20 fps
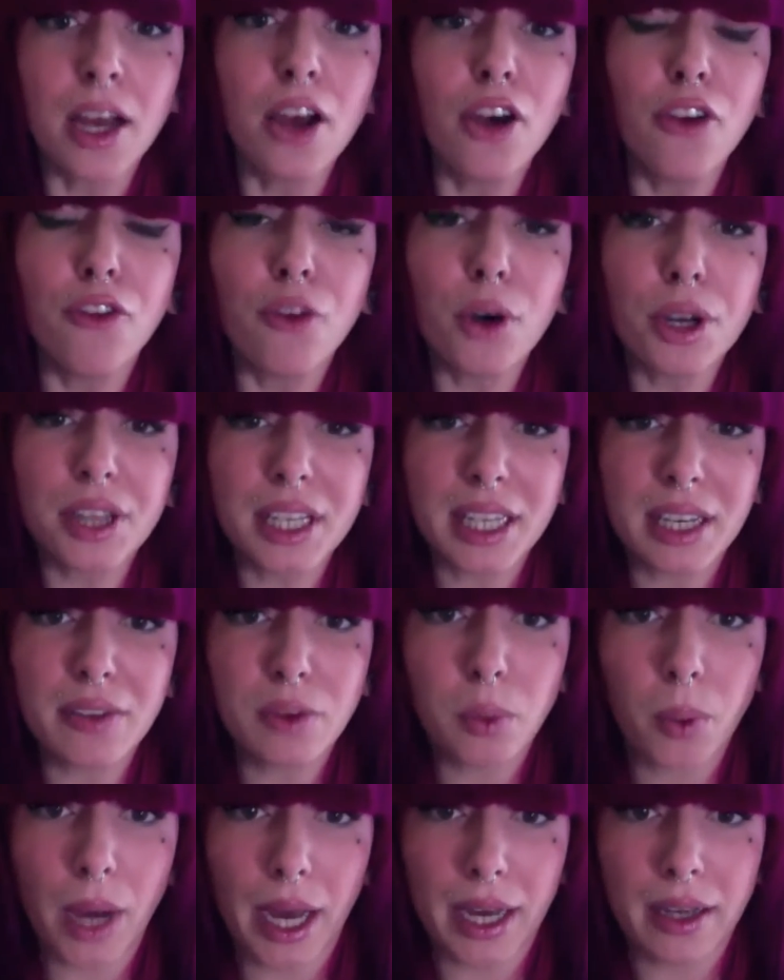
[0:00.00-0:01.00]
for the
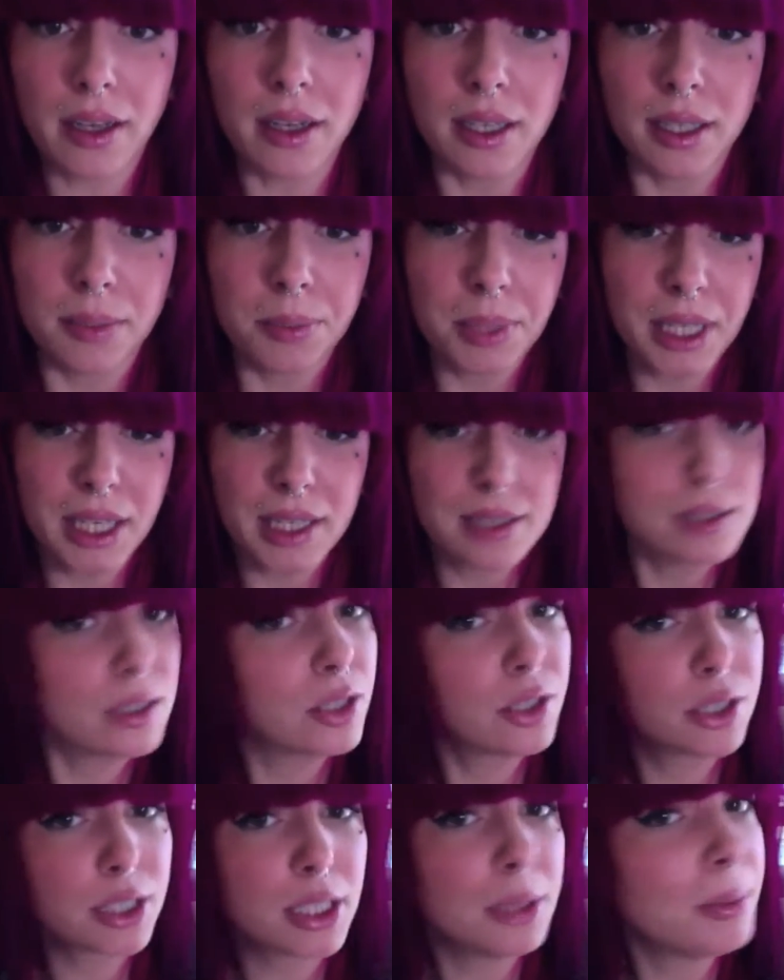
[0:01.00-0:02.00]
giveaway, because
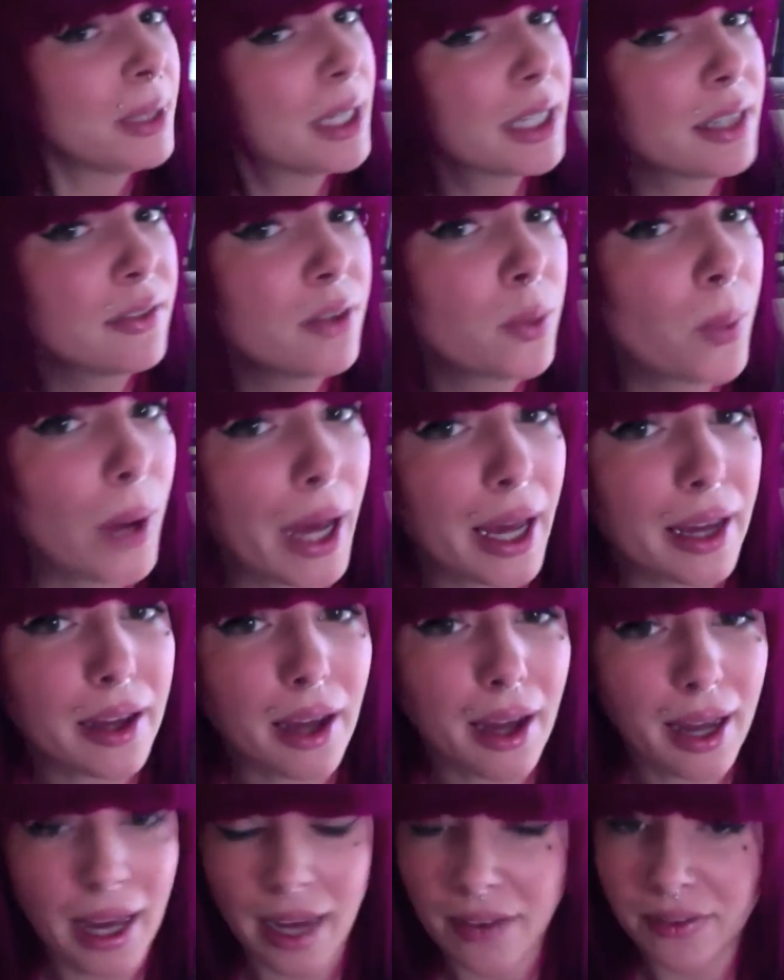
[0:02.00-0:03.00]
there's going to be a giveaway.
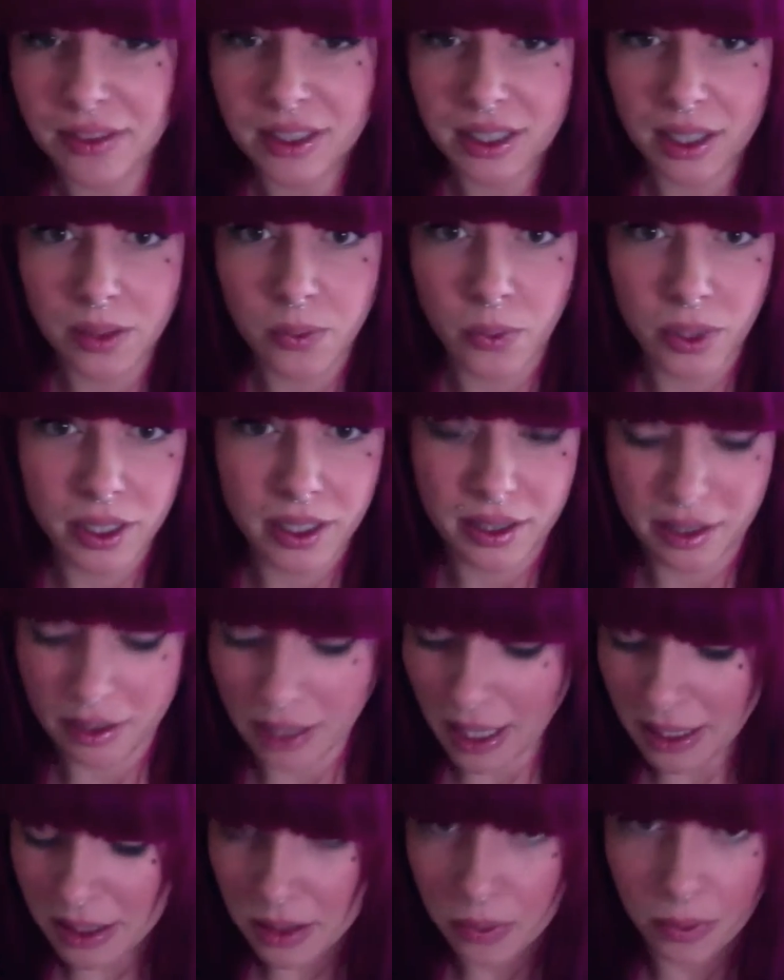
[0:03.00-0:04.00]
I haven't done one in the
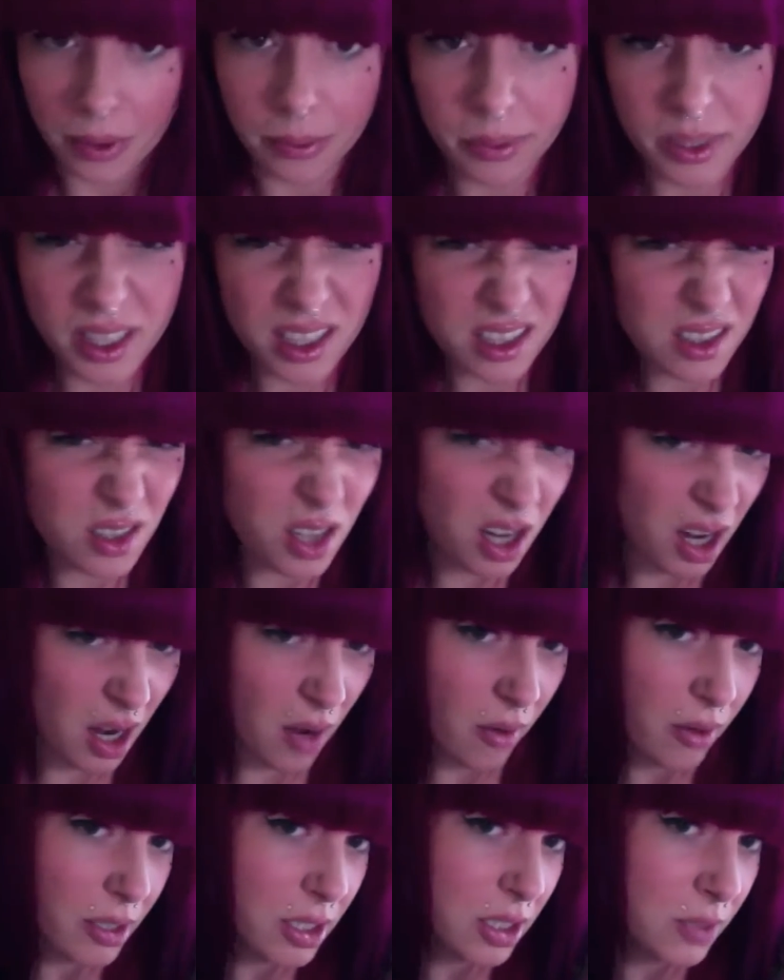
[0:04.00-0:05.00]
last one because, you
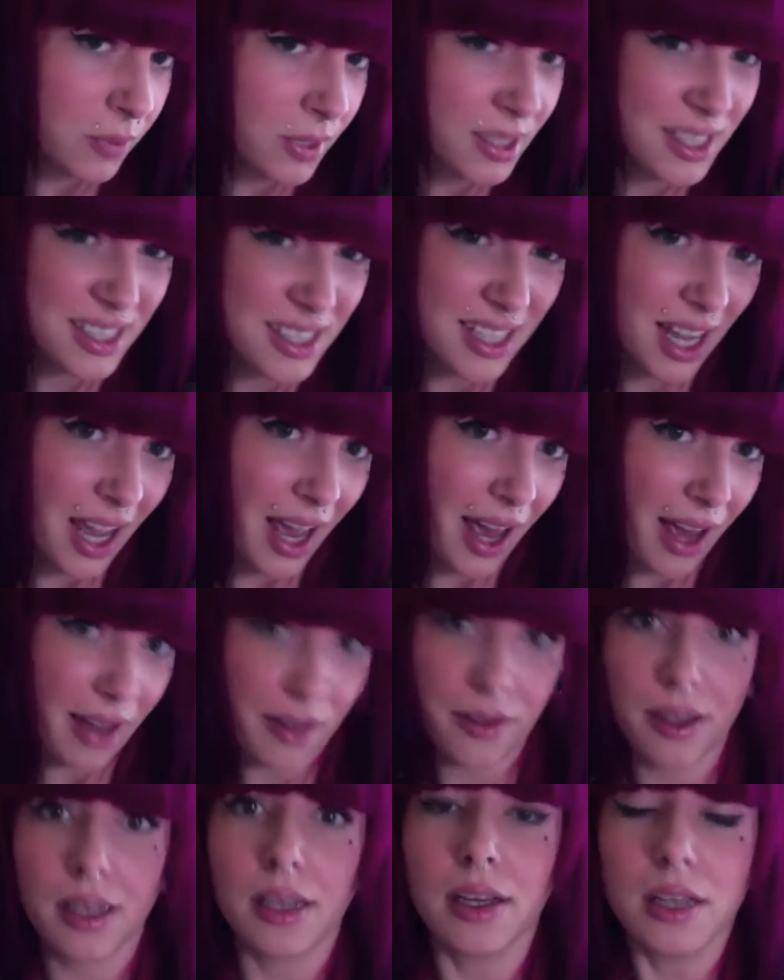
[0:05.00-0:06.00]
know, I just want to say hey.